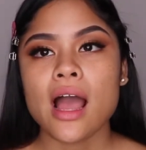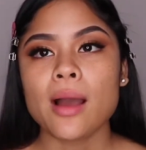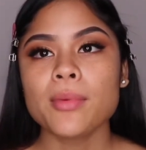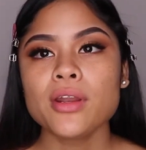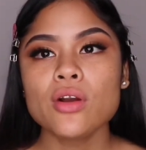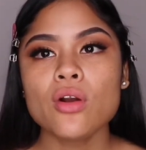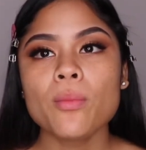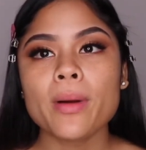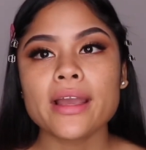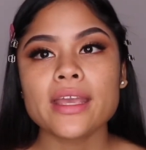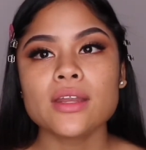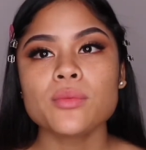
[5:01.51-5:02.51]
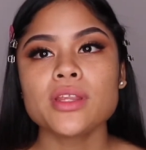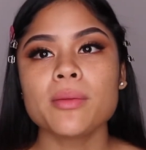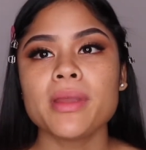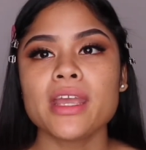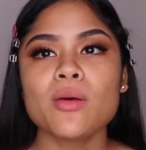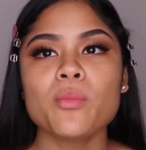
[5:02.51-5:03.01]
I'm gonna go back in with the
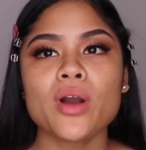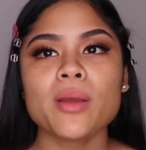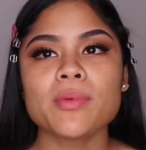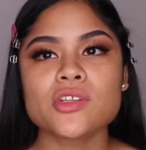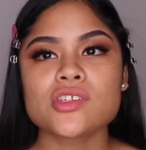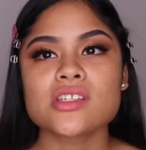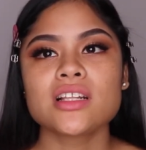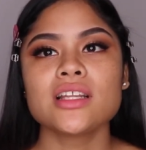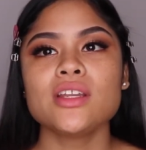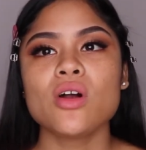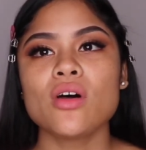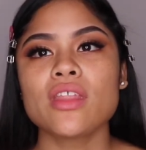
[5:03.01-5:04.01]
makeup wipe and just clean all